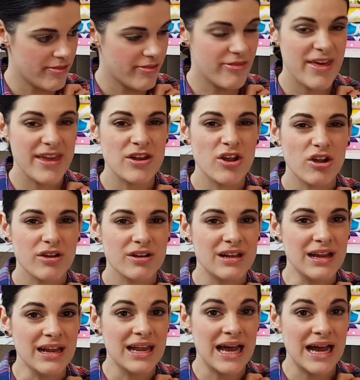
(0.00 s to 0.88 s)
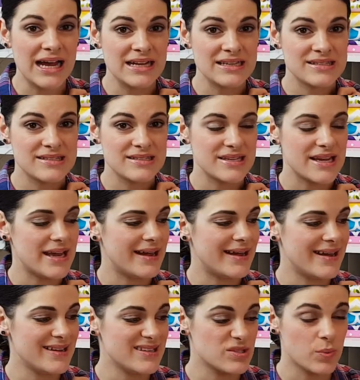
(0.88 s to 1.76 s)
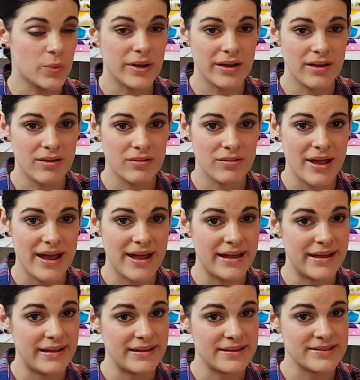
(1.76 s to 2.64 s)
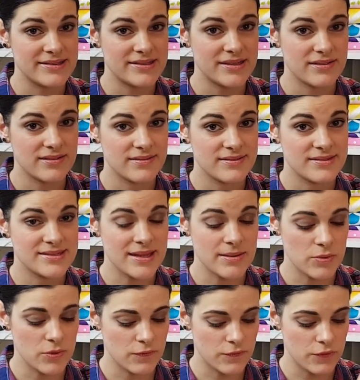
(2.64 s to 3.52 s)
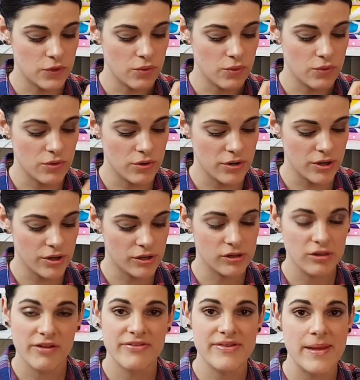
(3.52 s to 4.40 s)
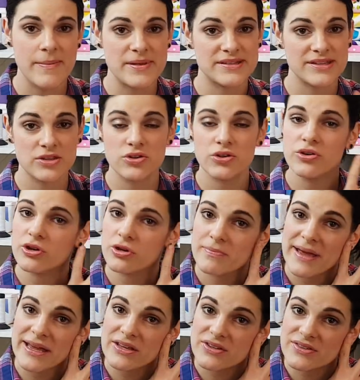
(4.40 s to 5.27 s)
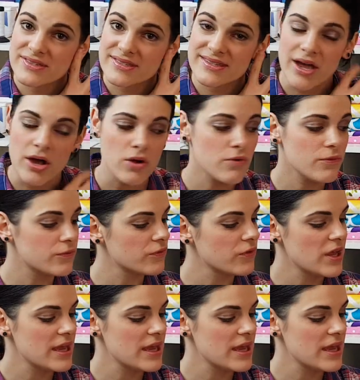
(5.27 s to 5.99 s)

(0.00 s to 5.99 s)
They're not going to last as well as some of your cloth nappies that you could make yourself.